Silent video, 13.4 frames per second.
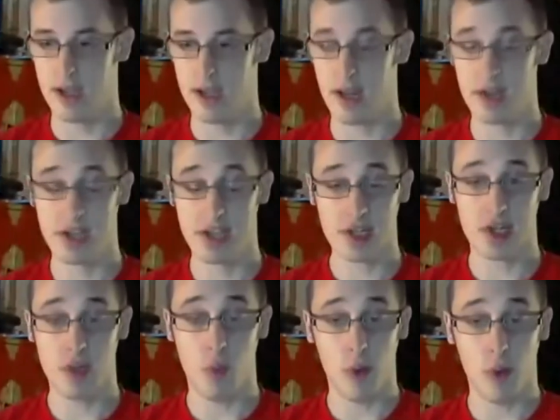it's
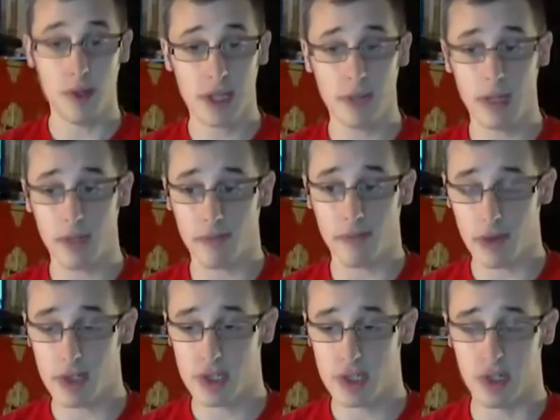actually one's coming up
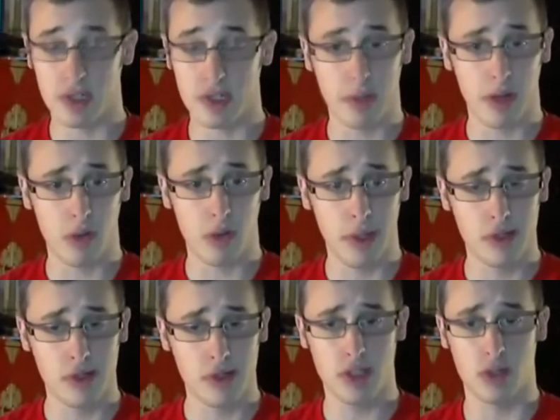very soon. It's about a week
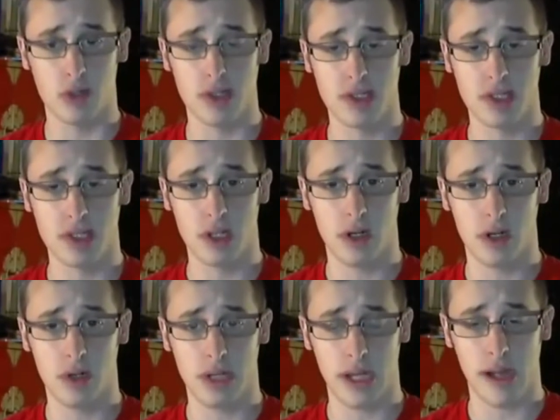or 2. It's
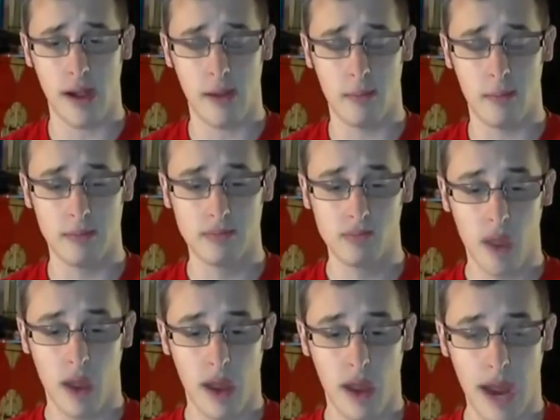called
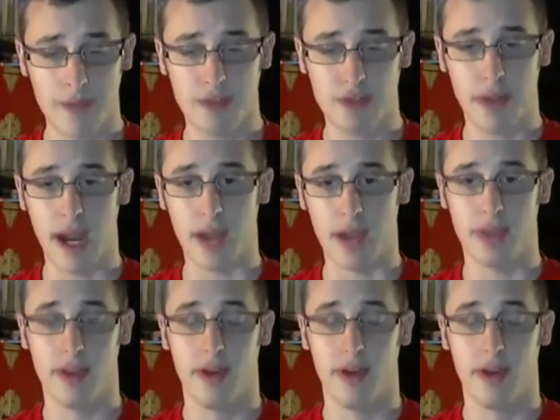Aftermath.